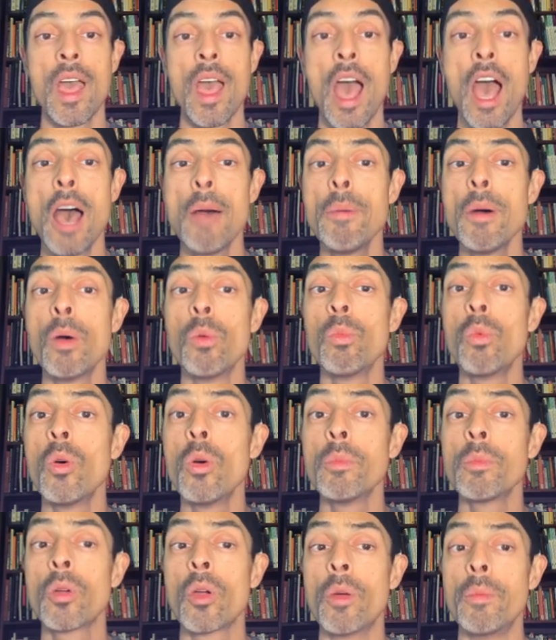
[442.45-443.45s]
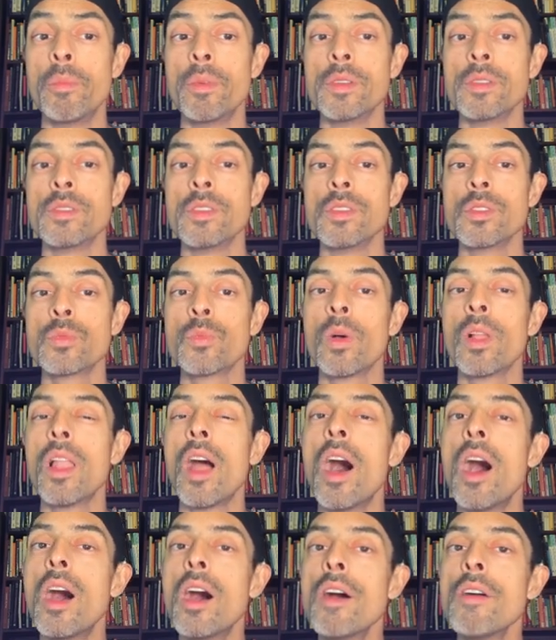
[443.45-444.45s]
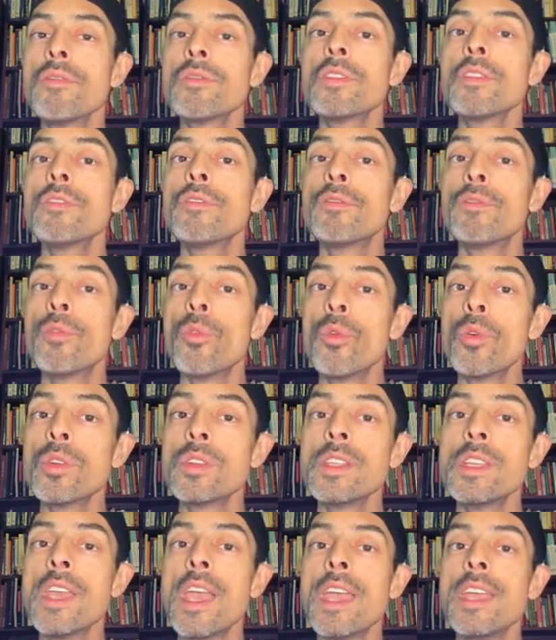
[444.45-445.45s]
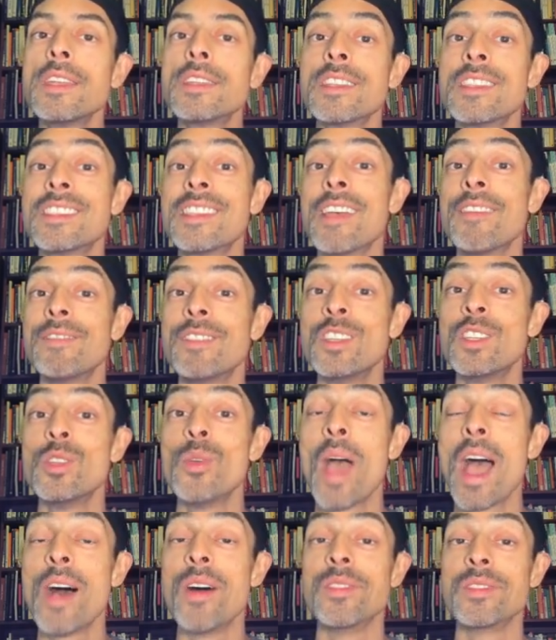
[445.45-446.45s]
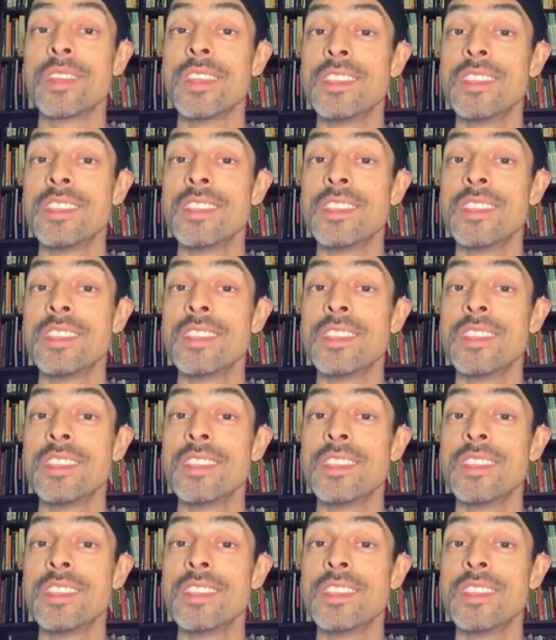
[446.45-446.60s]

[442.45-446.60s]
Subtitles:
How about warm compresses? Well, after 48 to 72 hours,